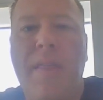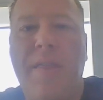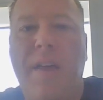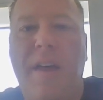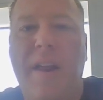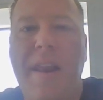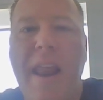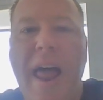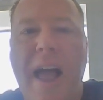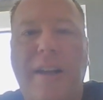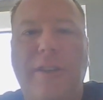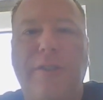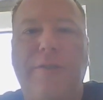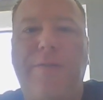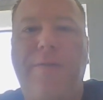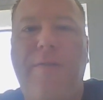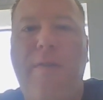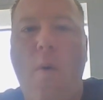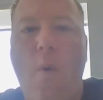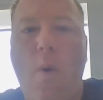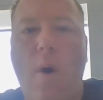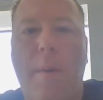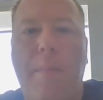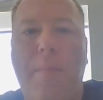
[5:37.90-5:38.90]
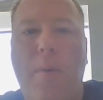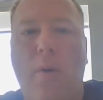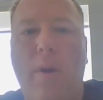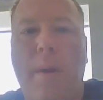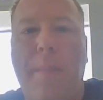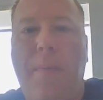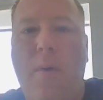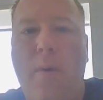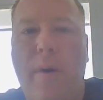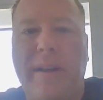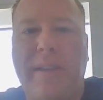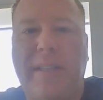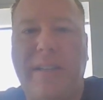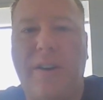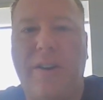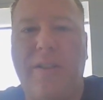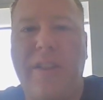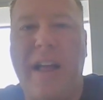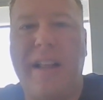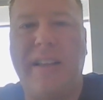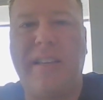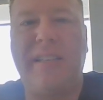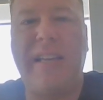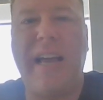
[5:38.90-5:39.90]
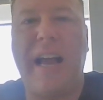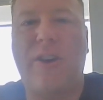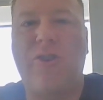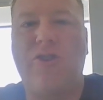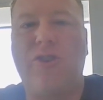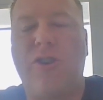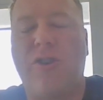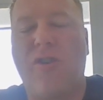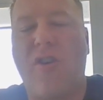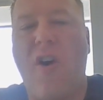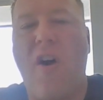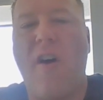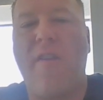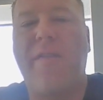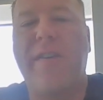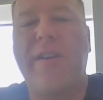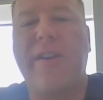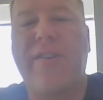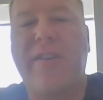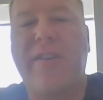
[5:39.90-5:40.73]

The next 4 bullet points there in that section are all for